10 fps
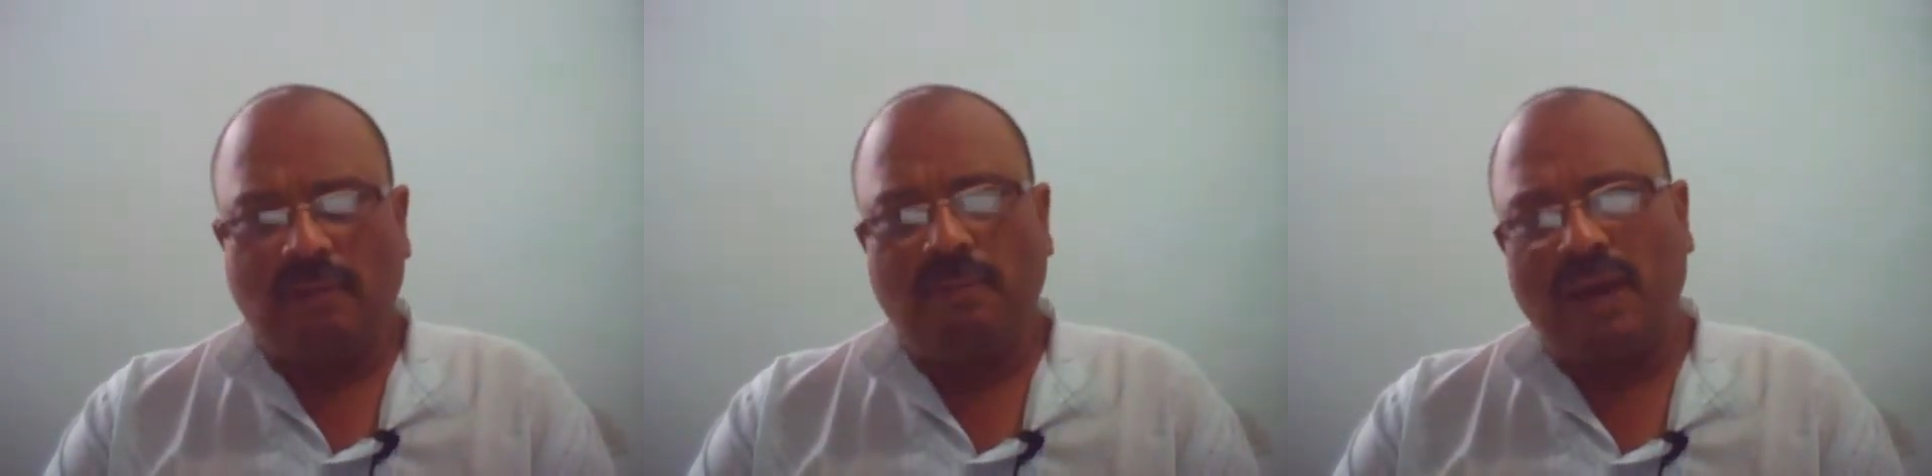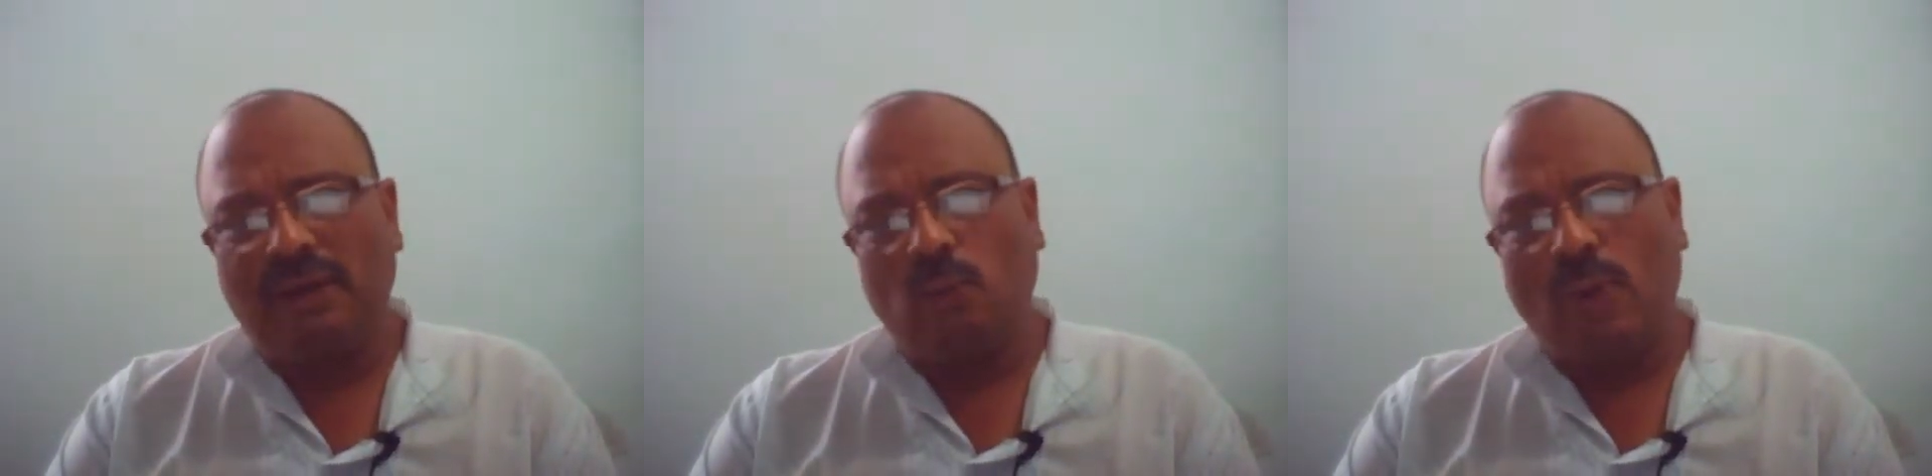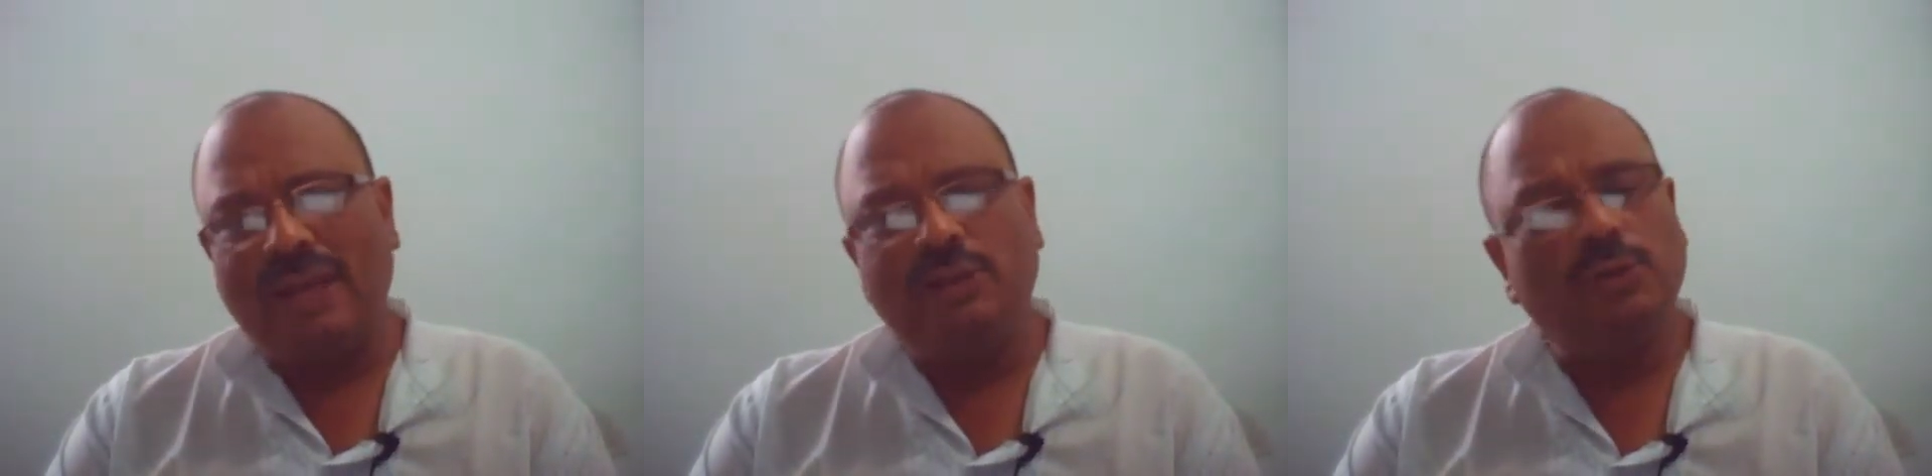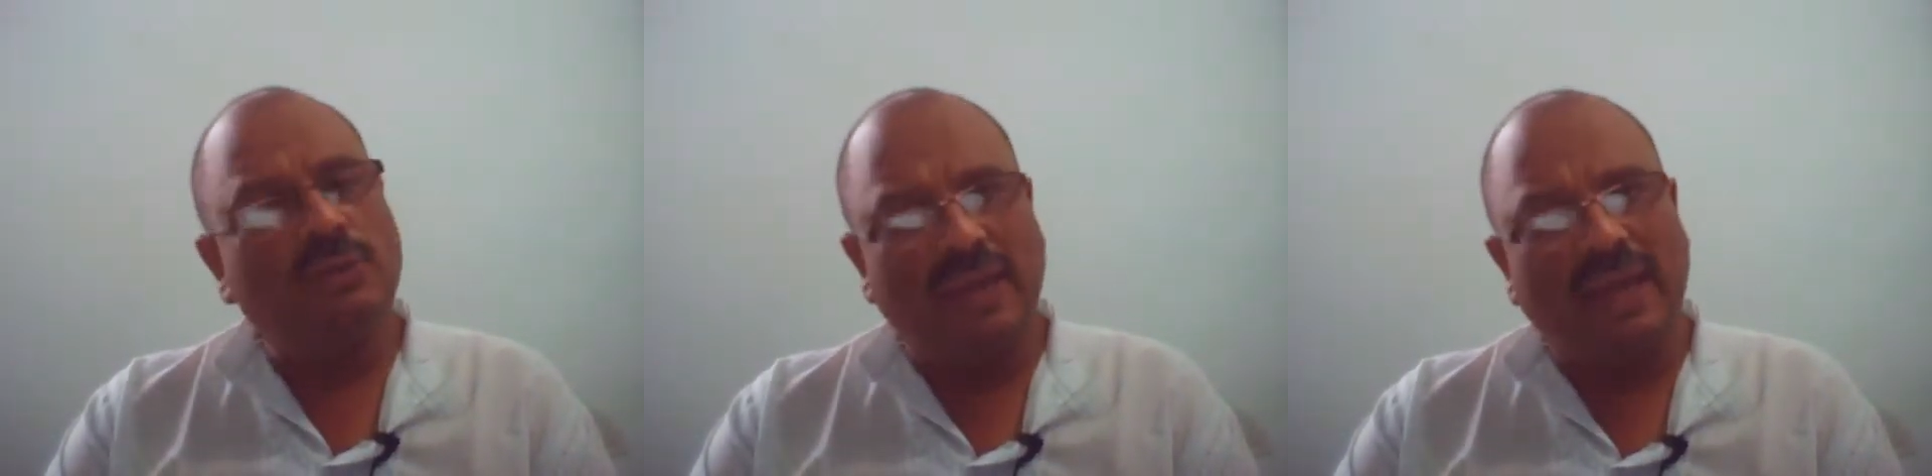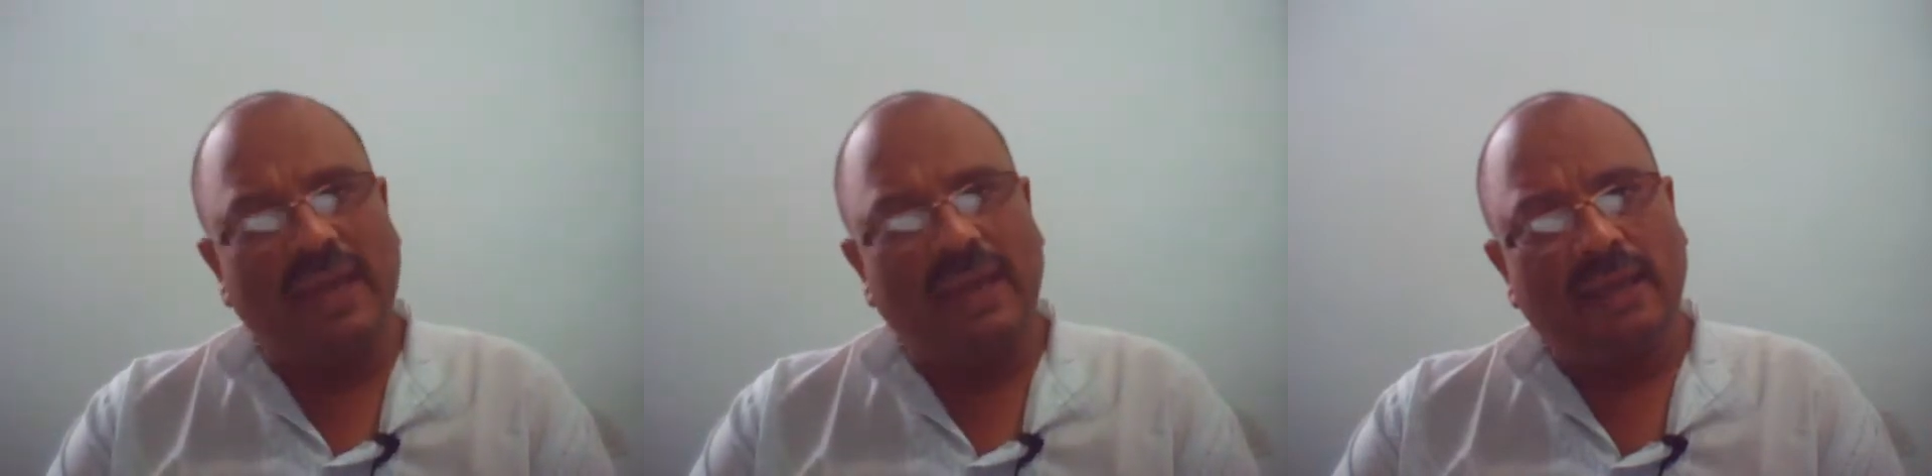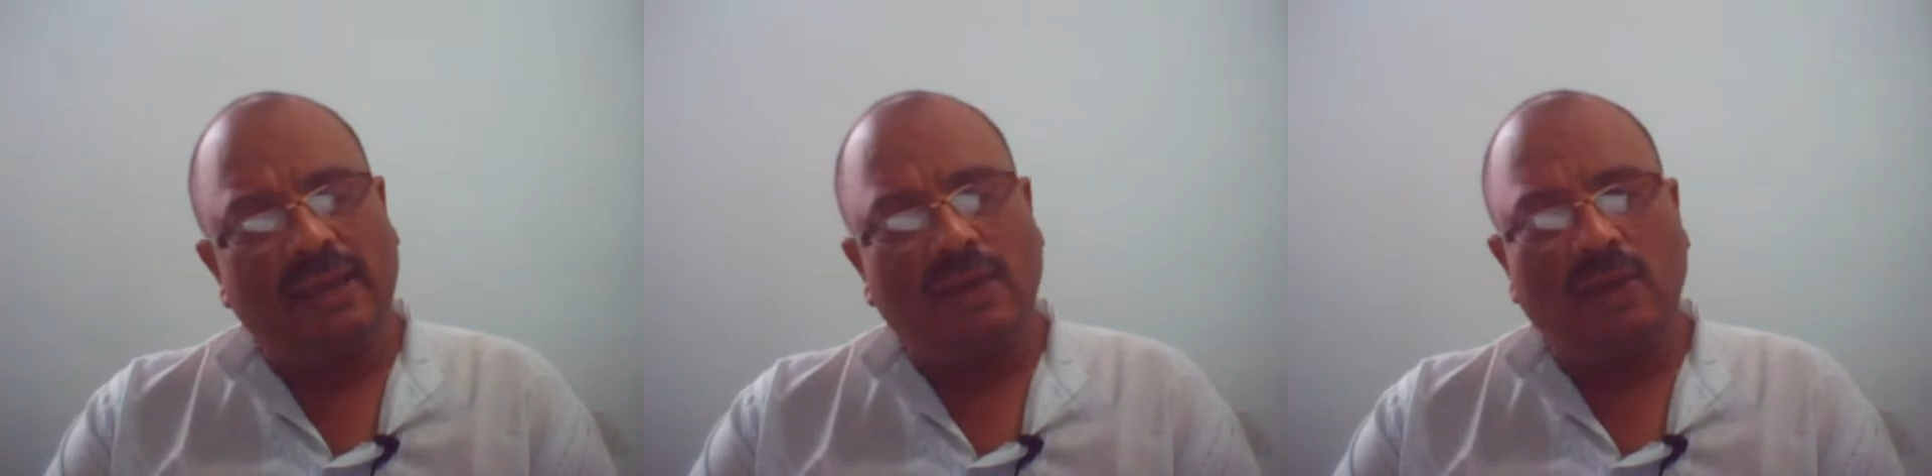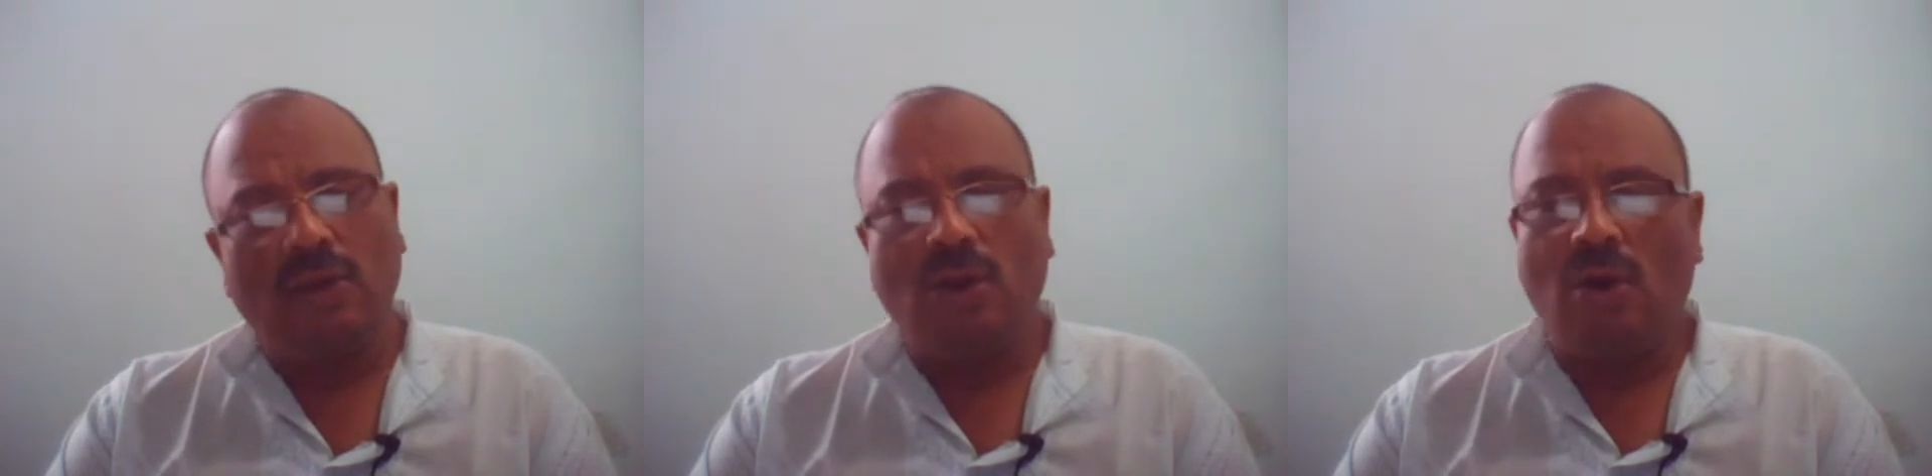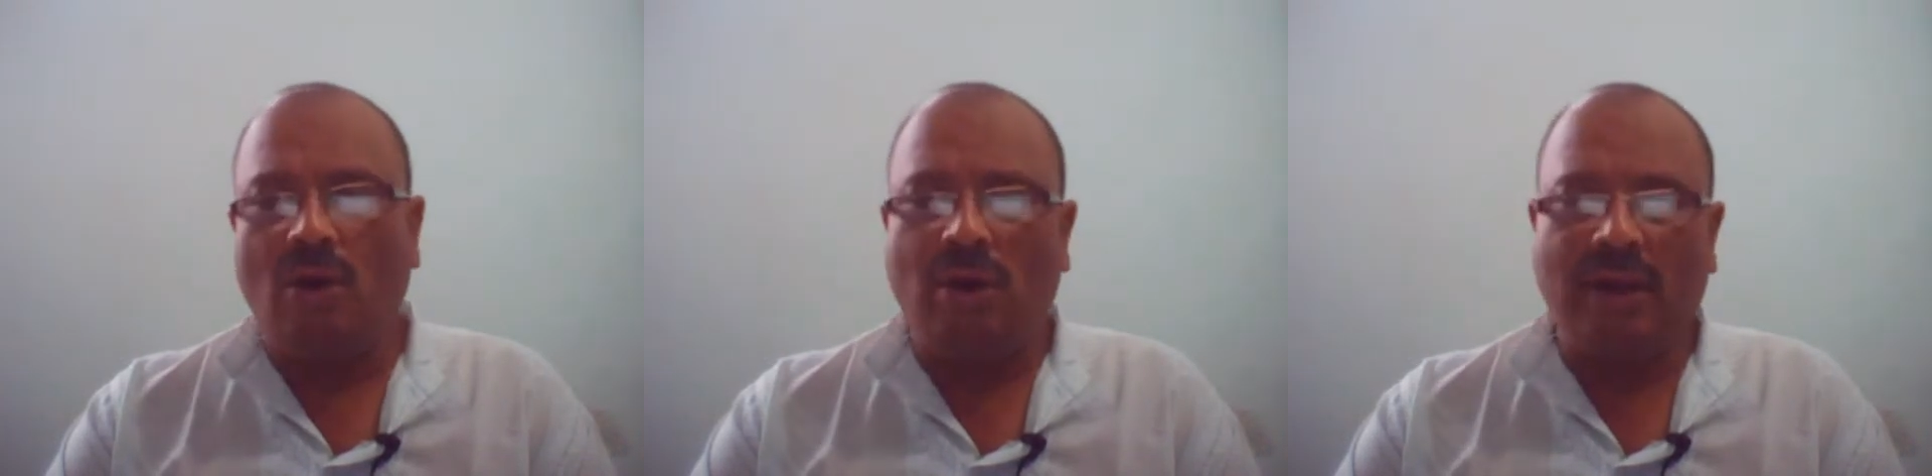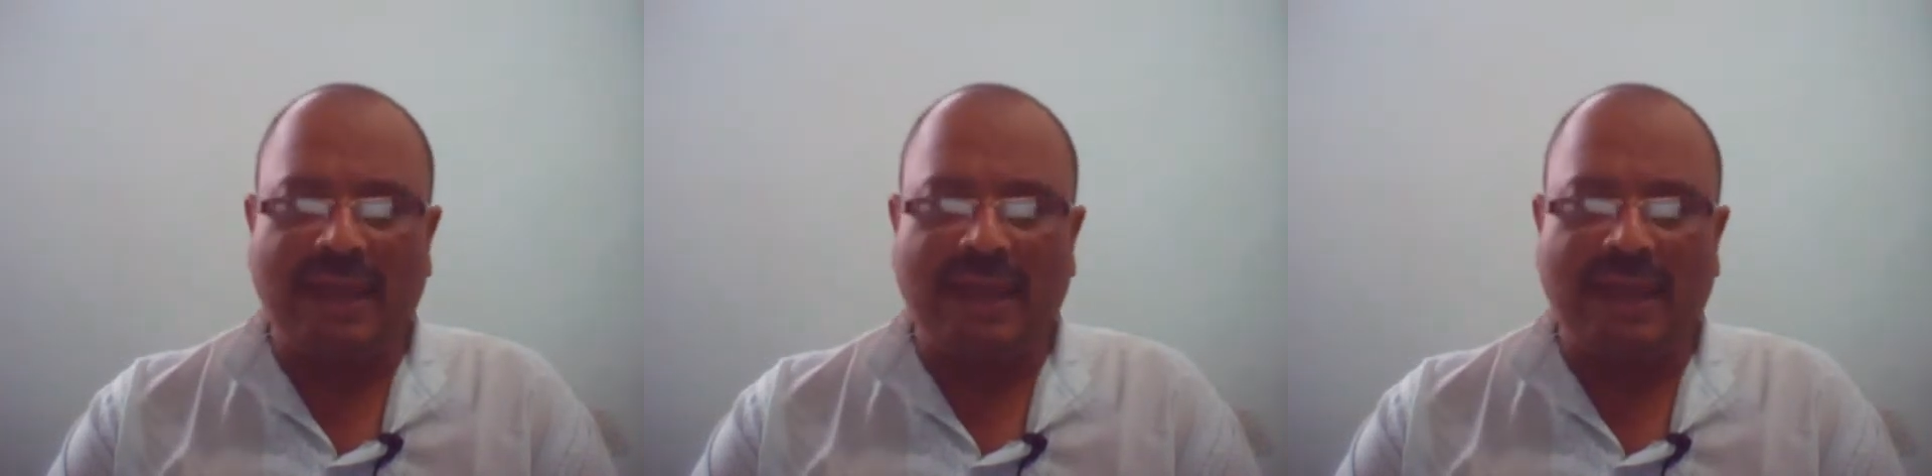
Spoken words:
But why should they or